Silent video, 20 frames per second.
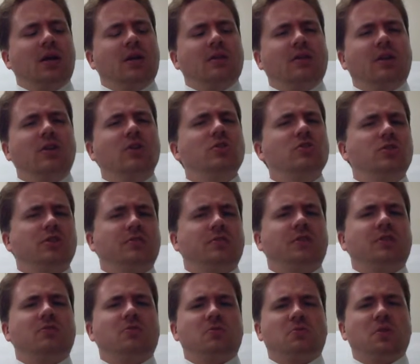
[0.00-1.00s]
They usually
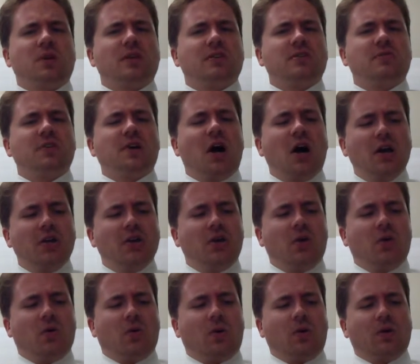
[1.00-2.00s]
have a relatively
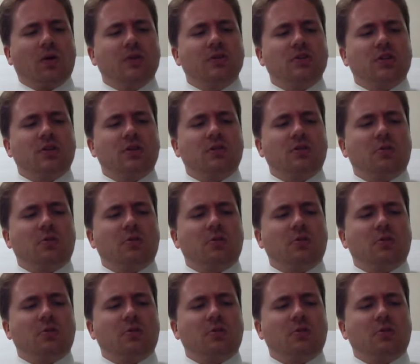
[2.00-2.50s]
unknown origin.